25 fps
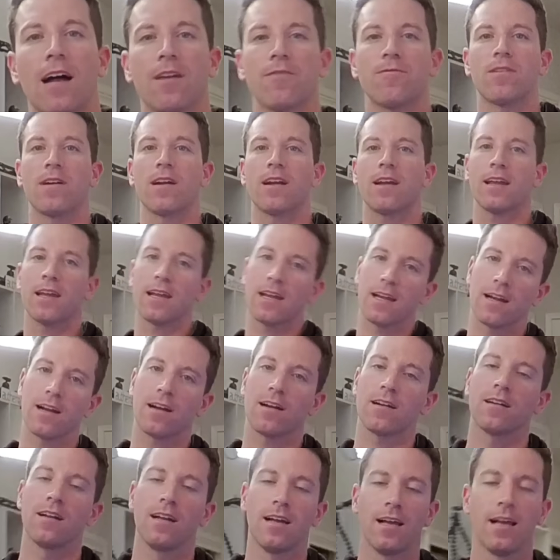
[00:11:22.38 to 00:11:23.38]
on right
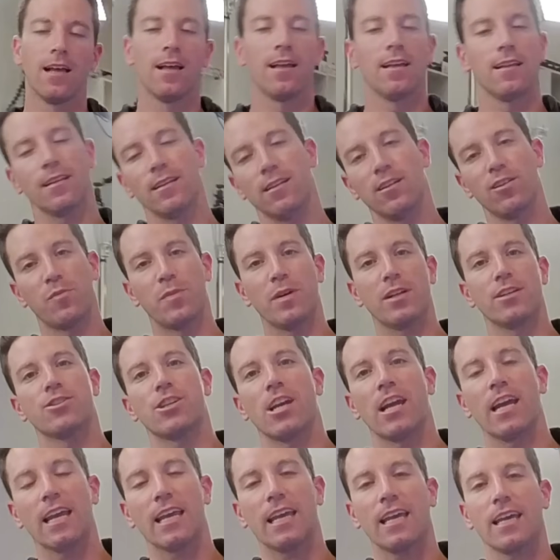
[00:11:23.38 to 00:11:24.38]
here. A little
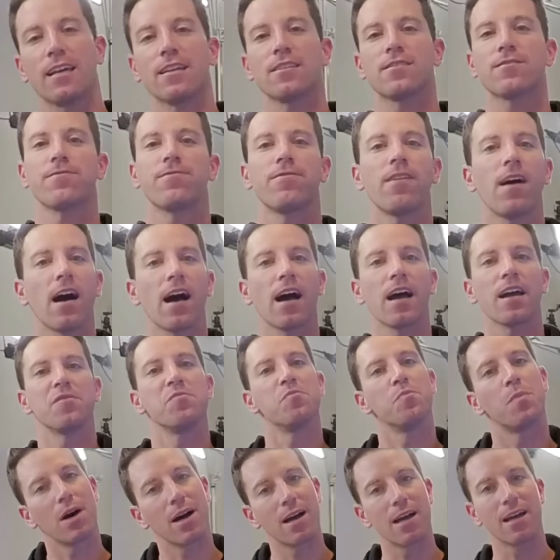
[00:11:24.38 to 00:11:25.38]
bit janky, it's
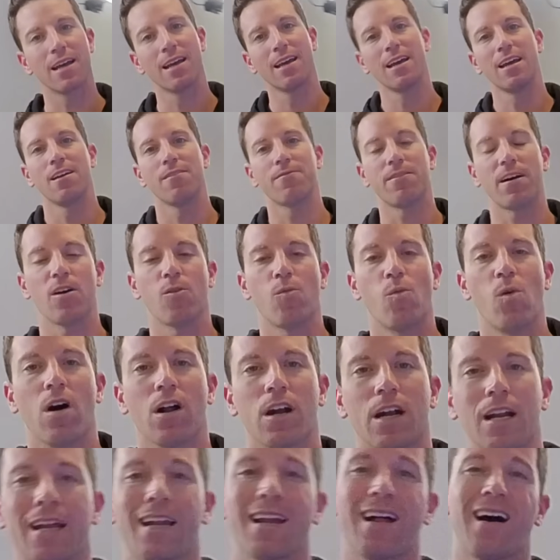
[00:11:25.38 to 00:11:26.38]
fine. But if I
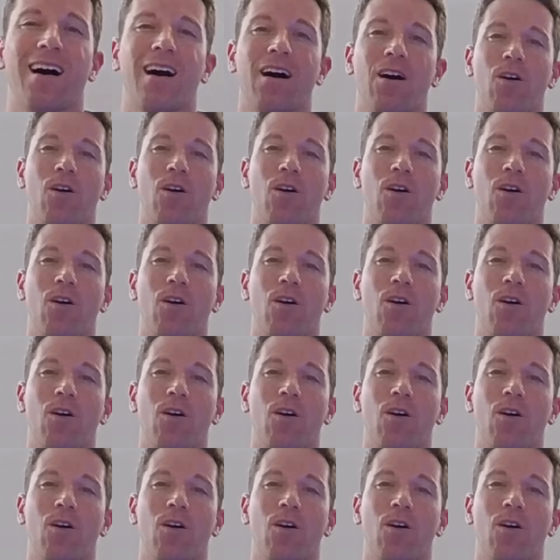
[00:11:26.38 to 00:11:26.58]
wanted